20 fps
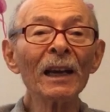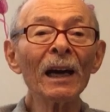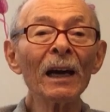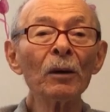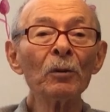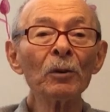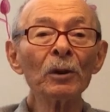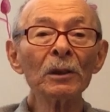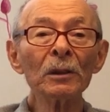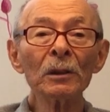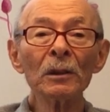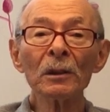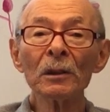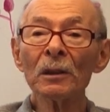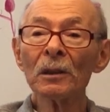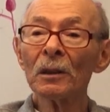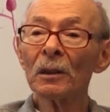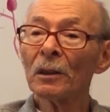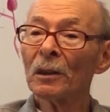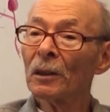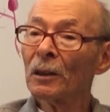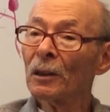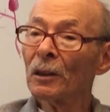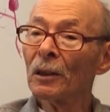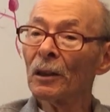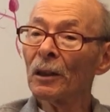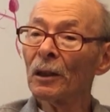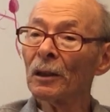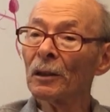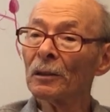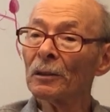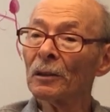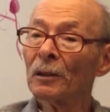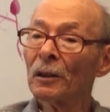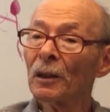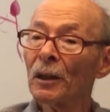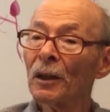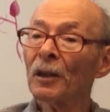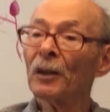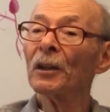an hour
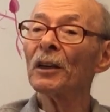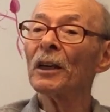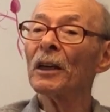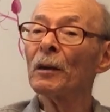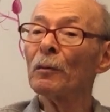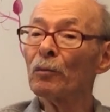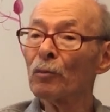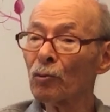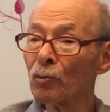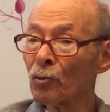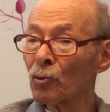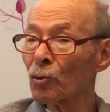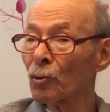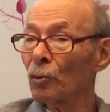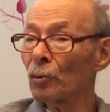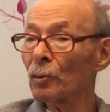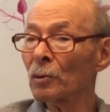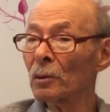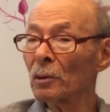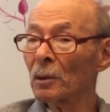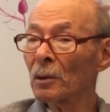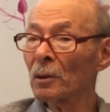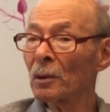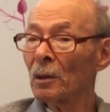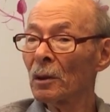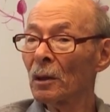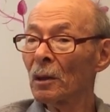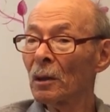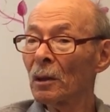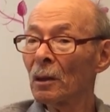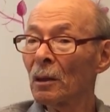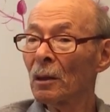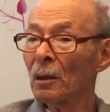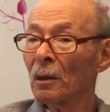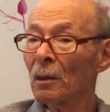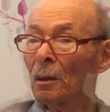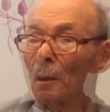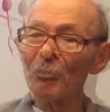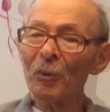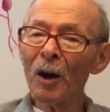in Hebrew school.
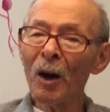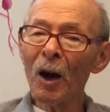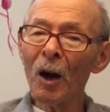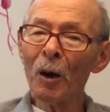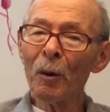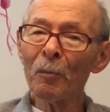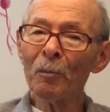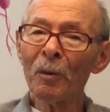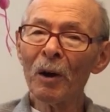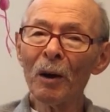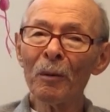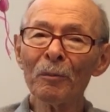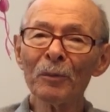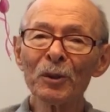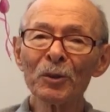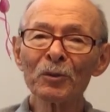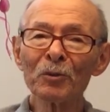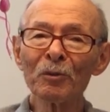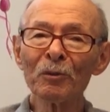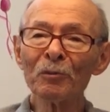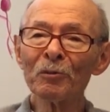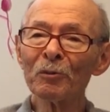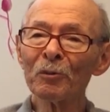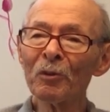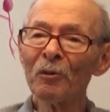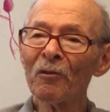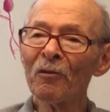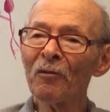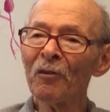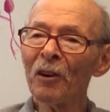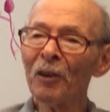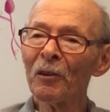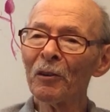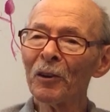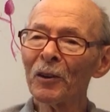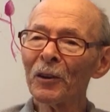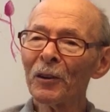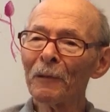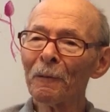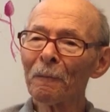Our bar mitzvahs were
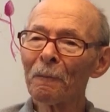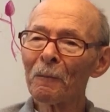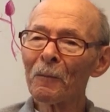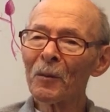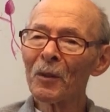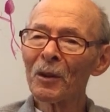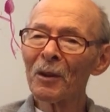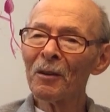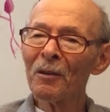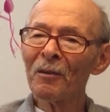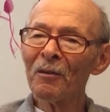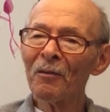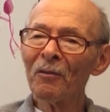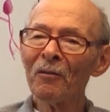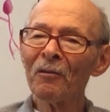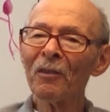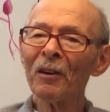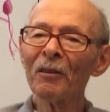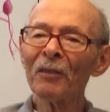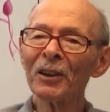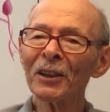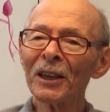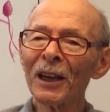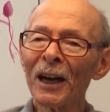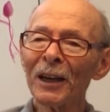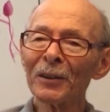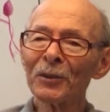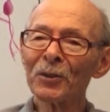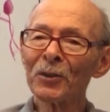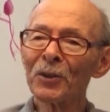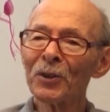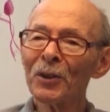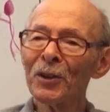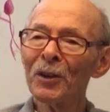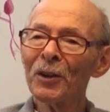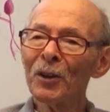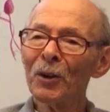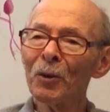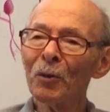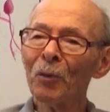very, very nice.
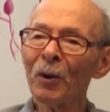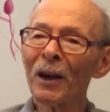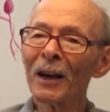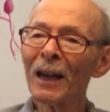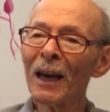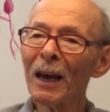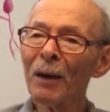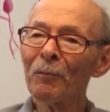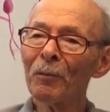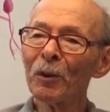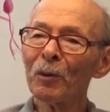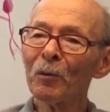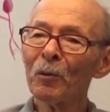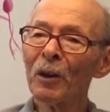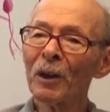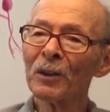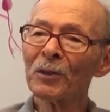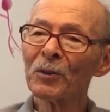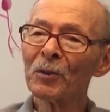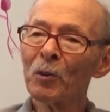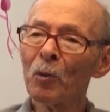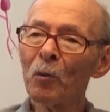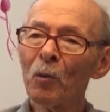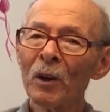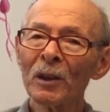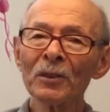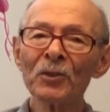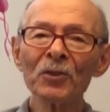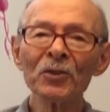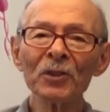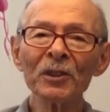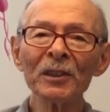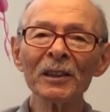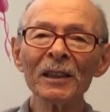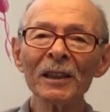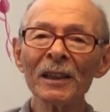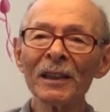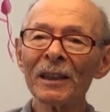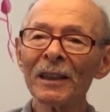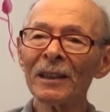What happened was, once a
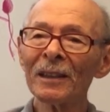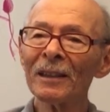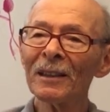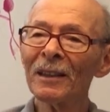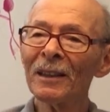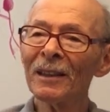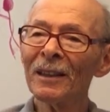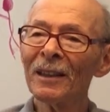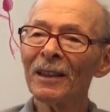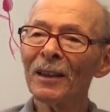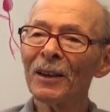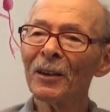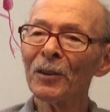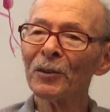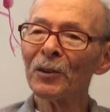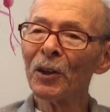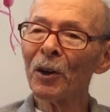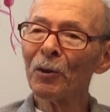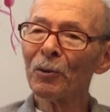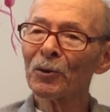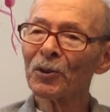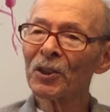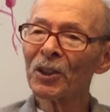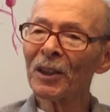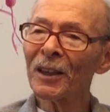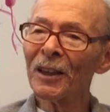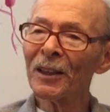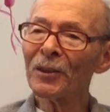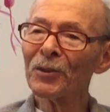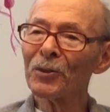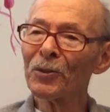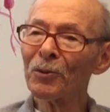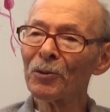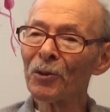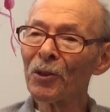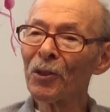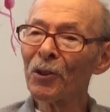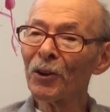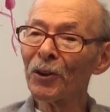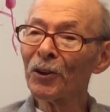year, those kids
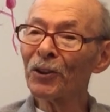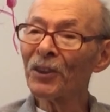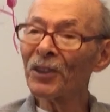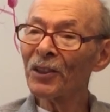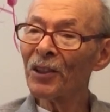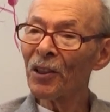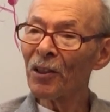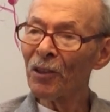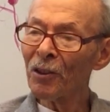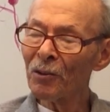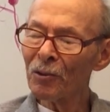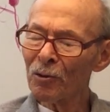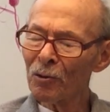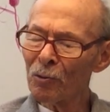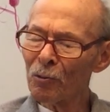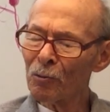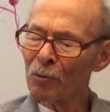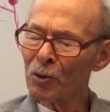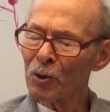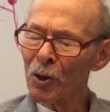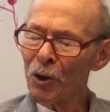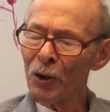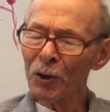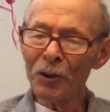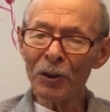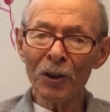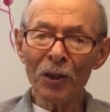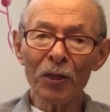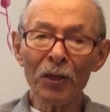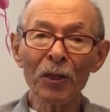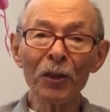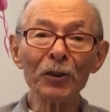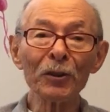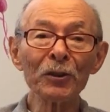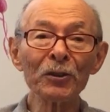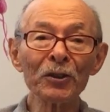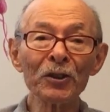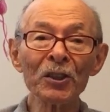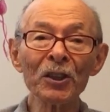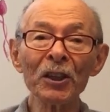who turned, who turned
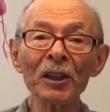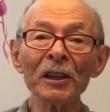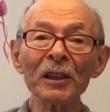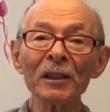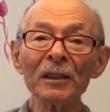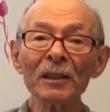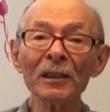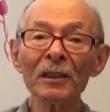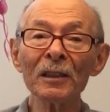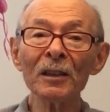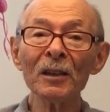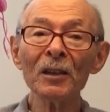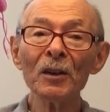thirteen